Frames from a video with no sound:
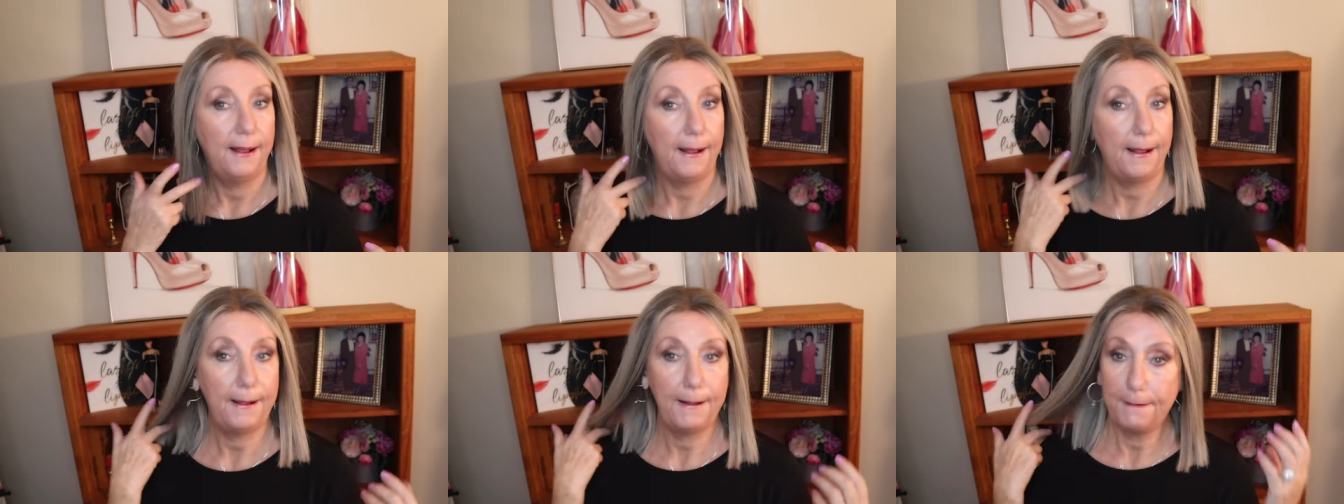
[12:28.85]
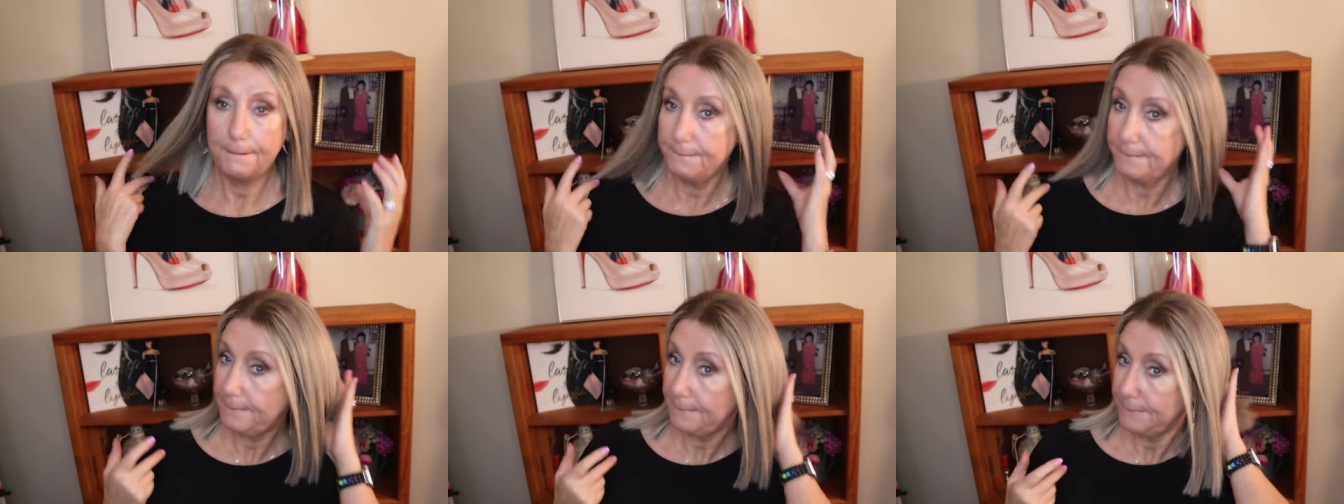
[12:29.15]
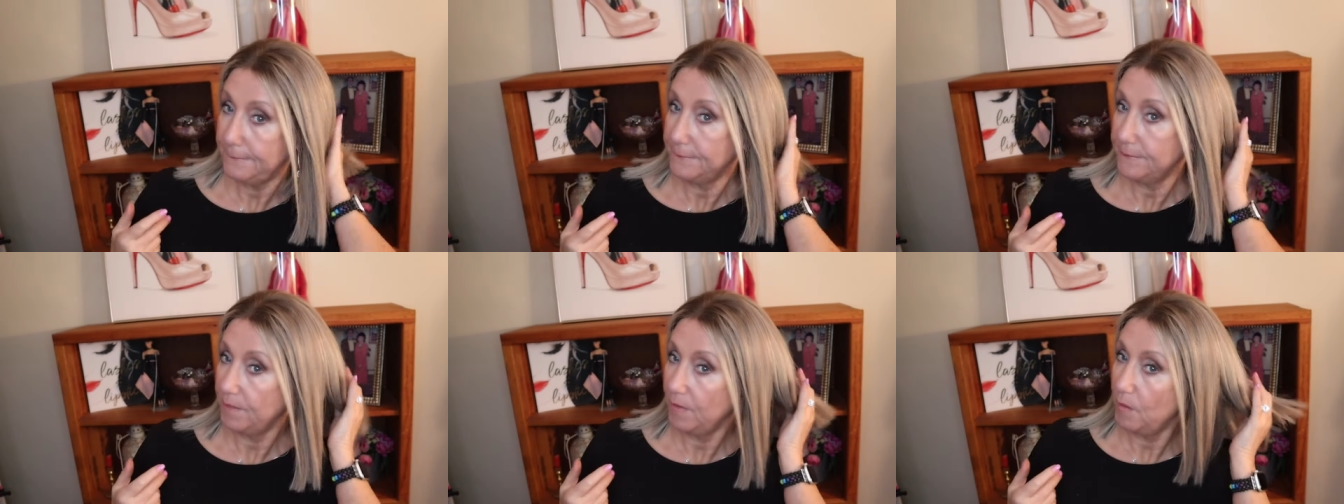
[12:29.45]
Um,
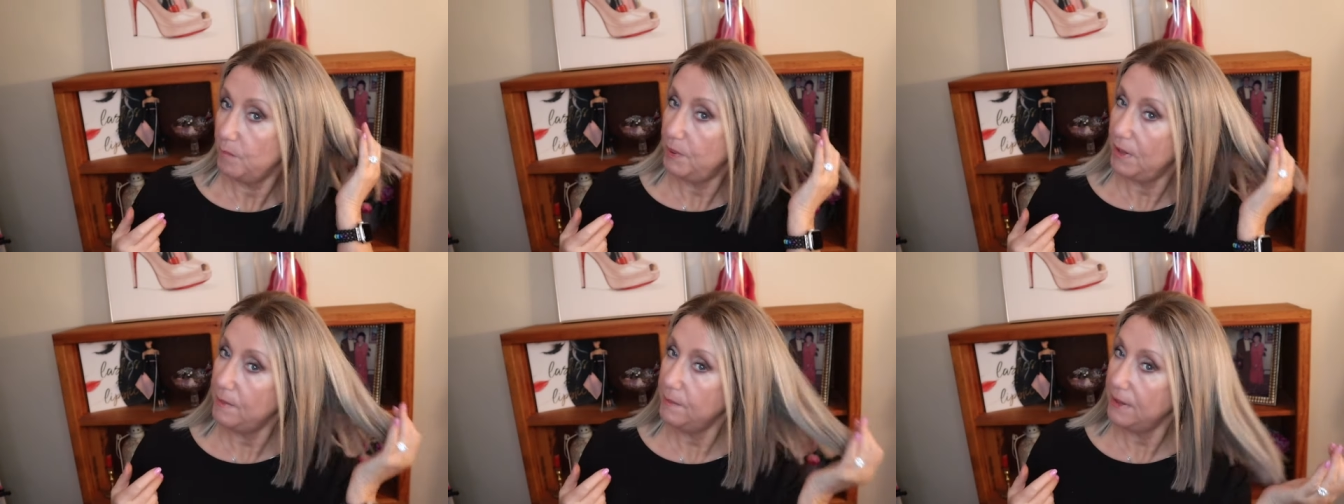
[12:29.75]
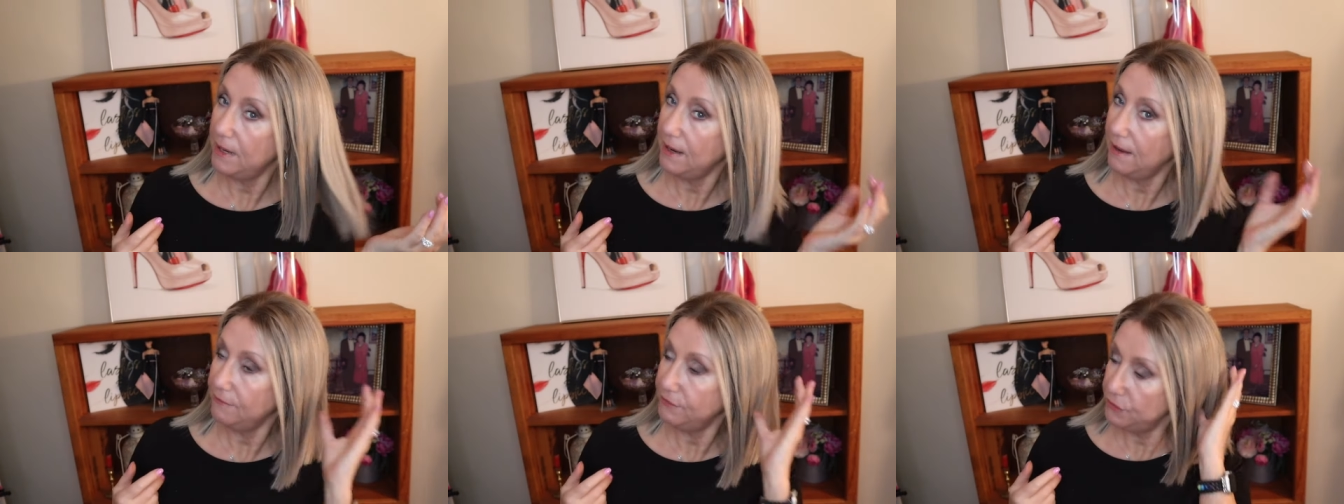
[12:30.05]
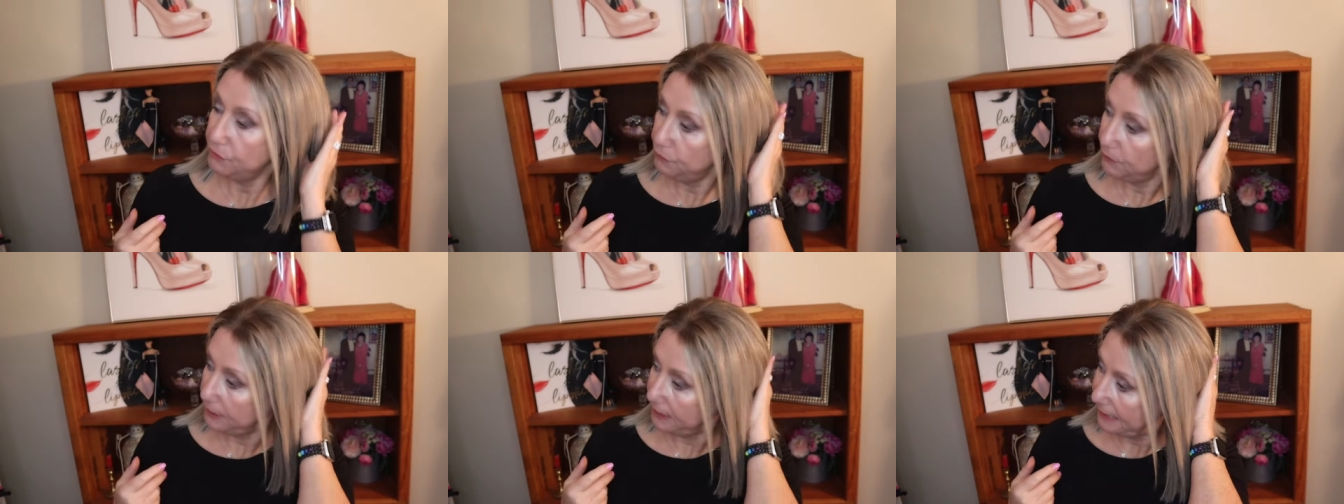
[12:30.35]
but I'm going to have
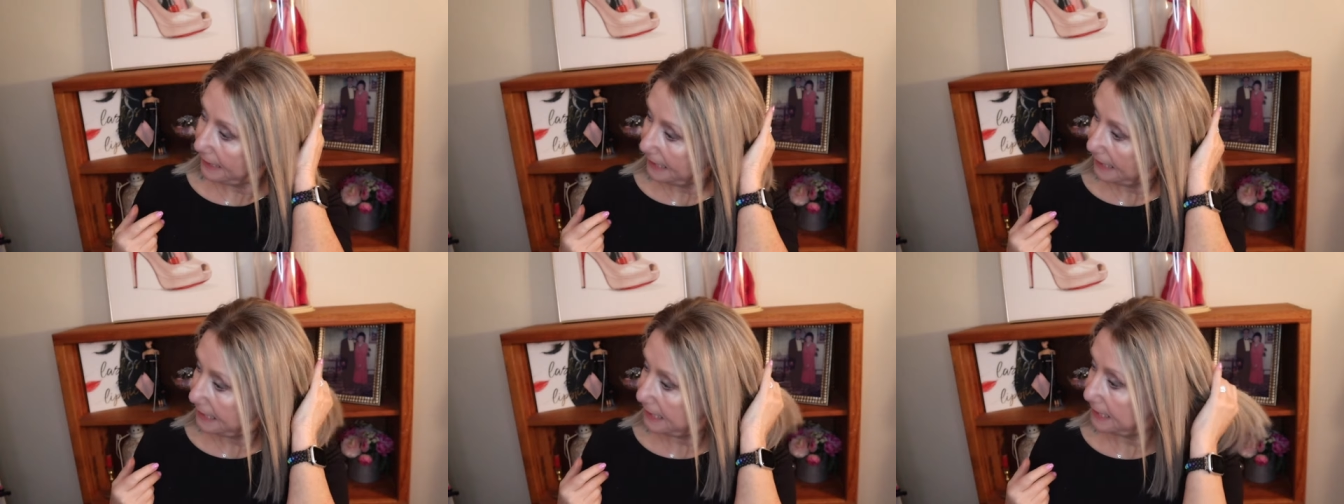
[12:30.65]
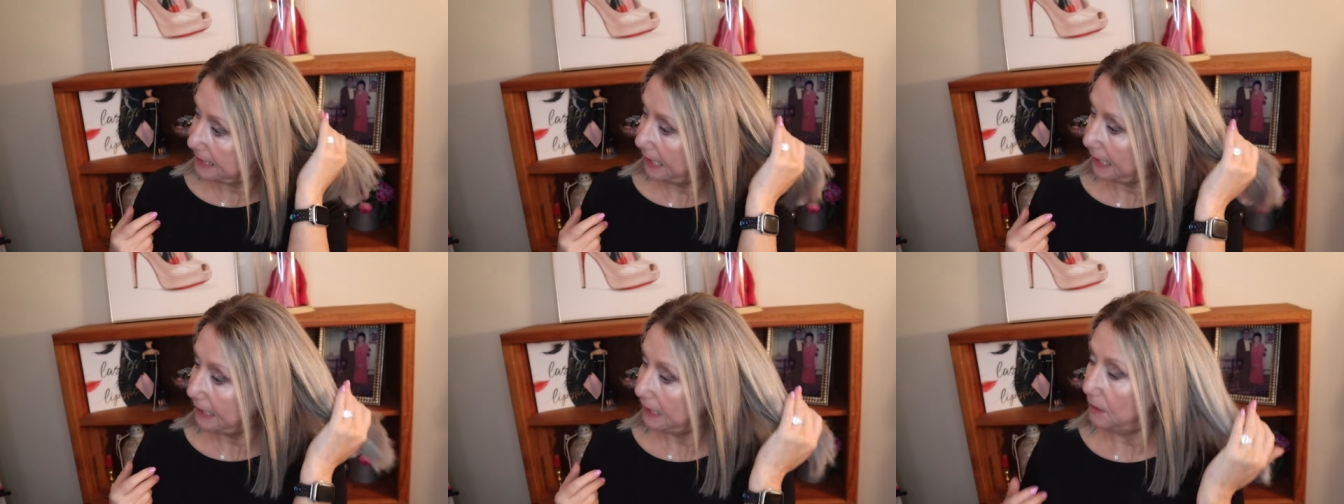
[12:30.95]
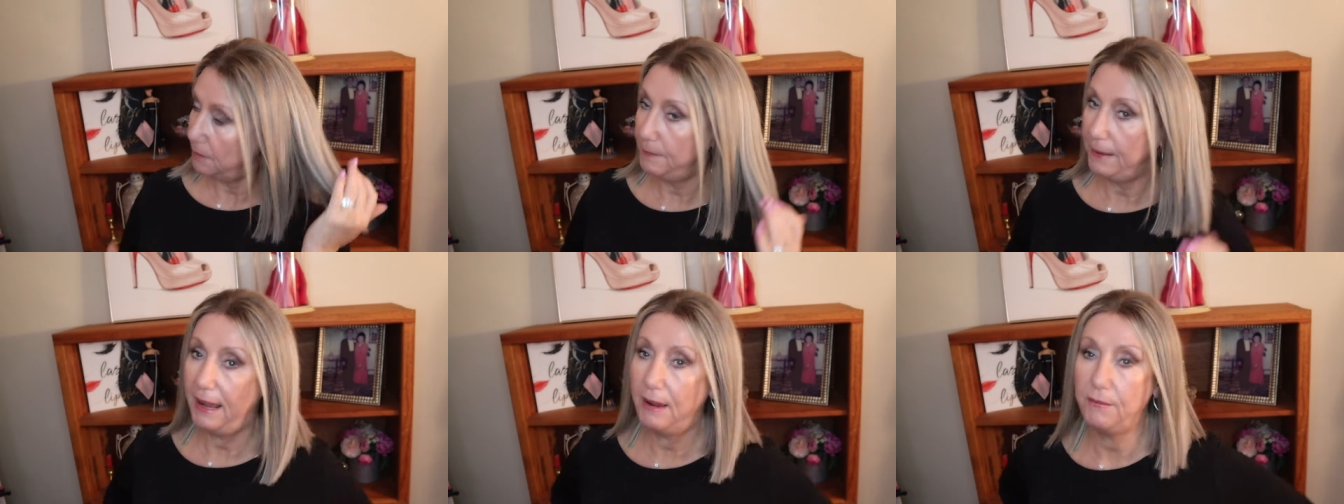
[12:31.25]
to really think
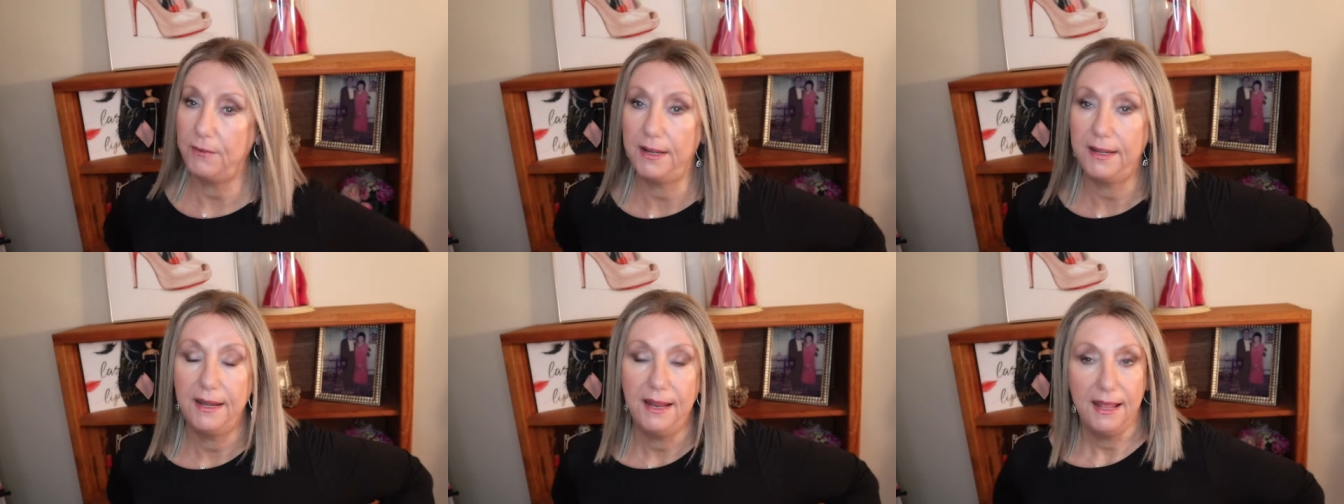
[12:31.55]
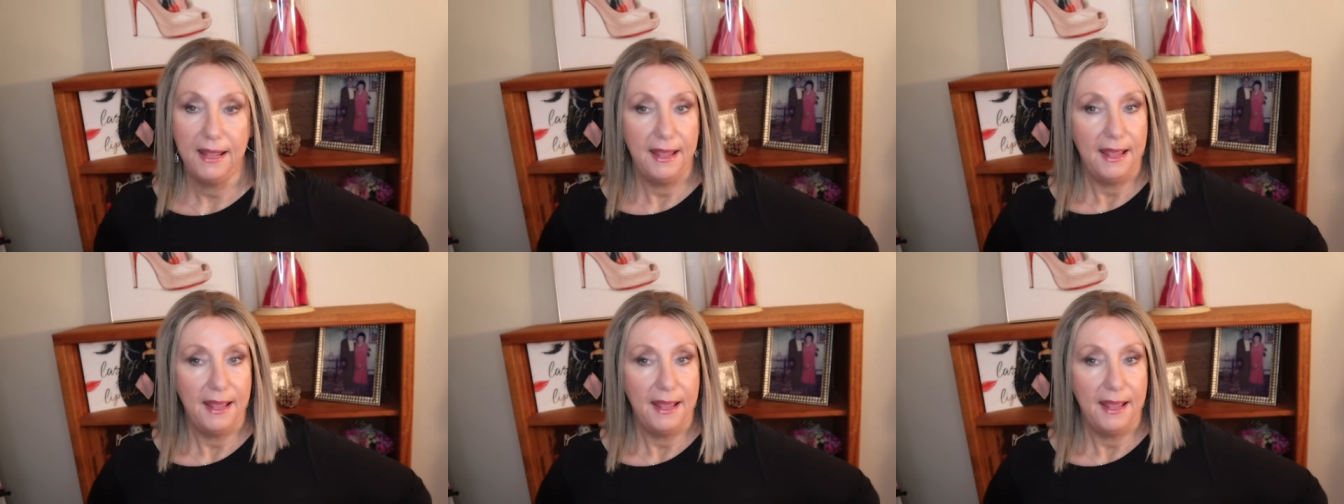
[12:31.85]
about it.